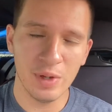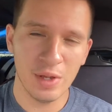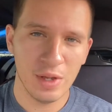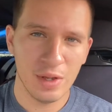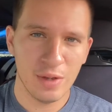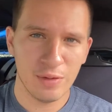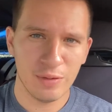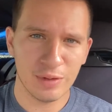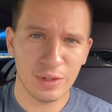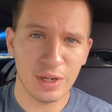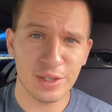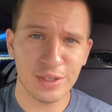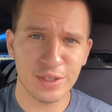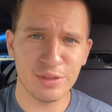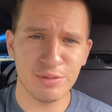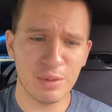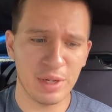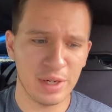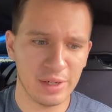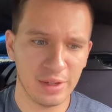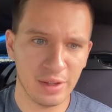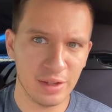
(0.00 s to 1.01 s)
if you guys have
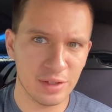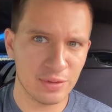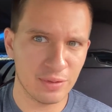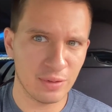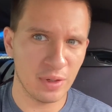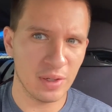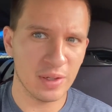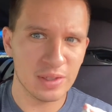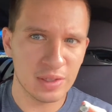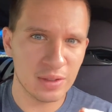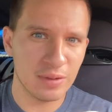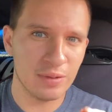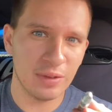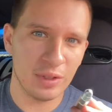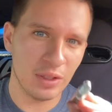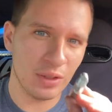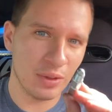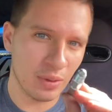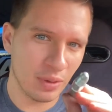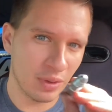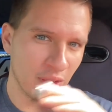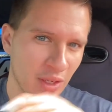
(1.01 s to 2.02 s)
made it this far into the
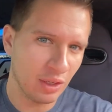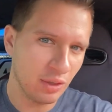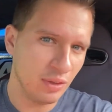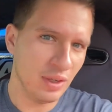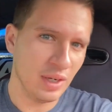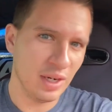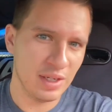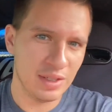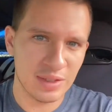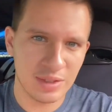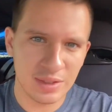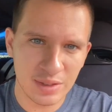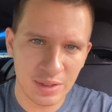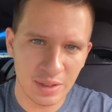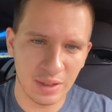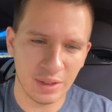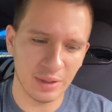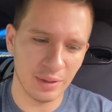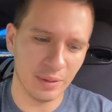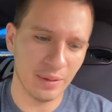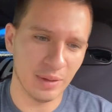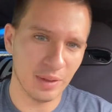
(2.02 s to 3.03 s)
video, thank you guys.
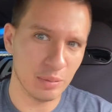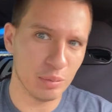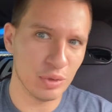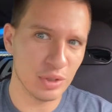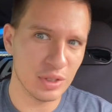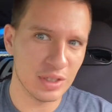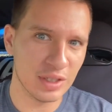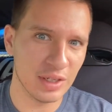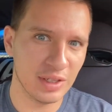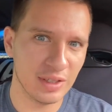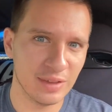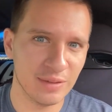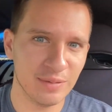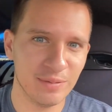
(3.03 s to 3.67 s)
I appreciate it.